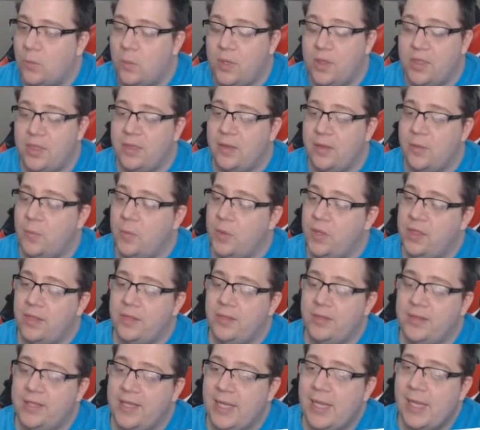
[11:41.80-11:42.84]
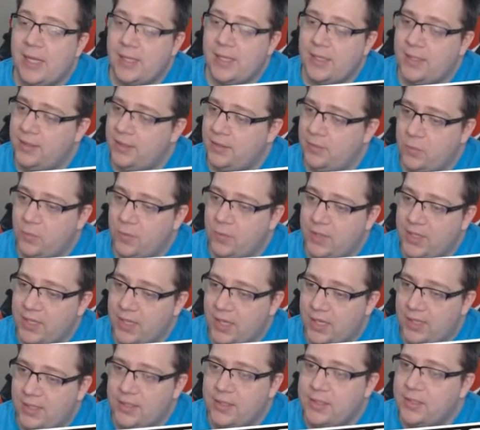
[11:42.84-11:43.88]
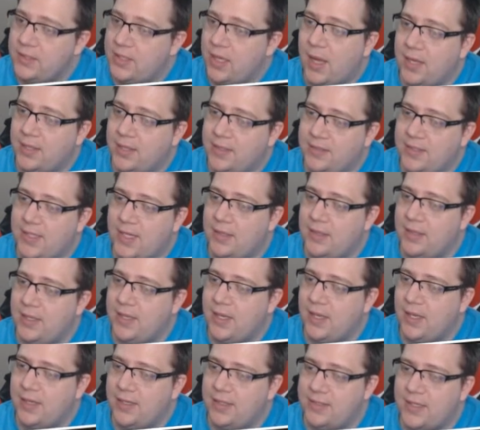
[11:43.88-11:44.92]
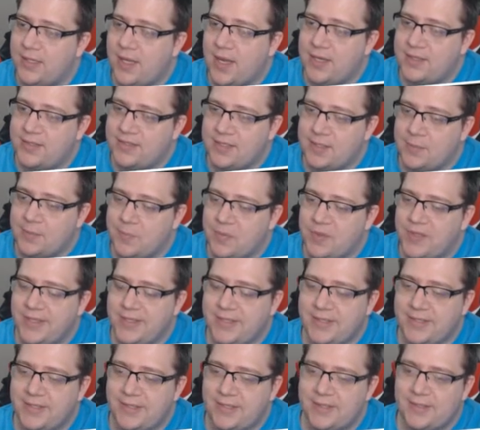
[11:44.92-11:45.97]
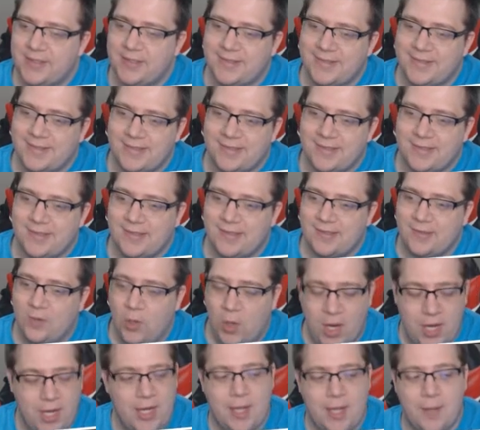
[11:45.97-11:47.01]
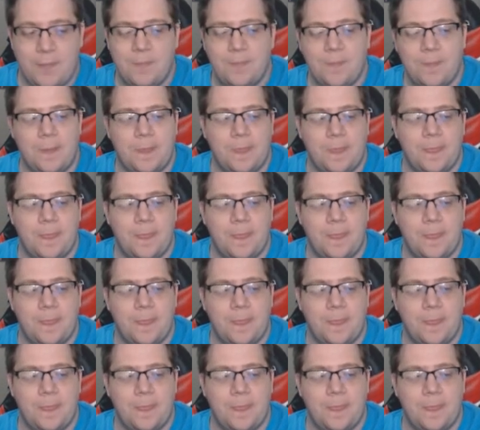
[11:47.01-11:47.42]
with with Leon. Leon toxic. Leon and toxic, please. Ready up.